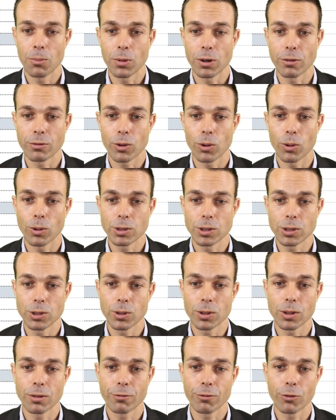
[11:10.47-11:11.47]
But of course,
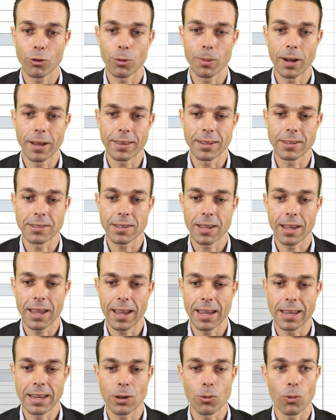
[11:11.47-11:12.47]
you can format this
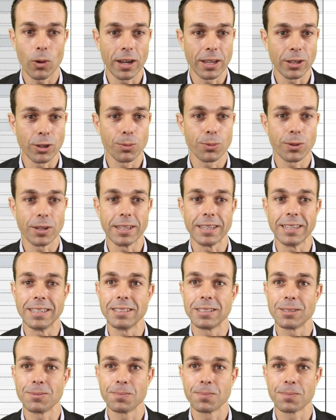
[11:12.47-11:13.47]
any way you
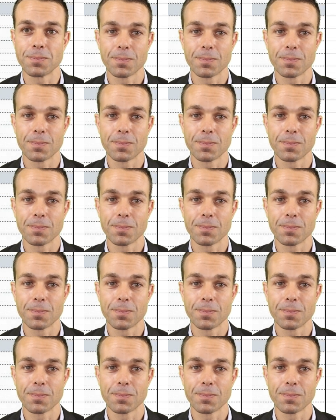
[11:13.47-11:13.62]
please.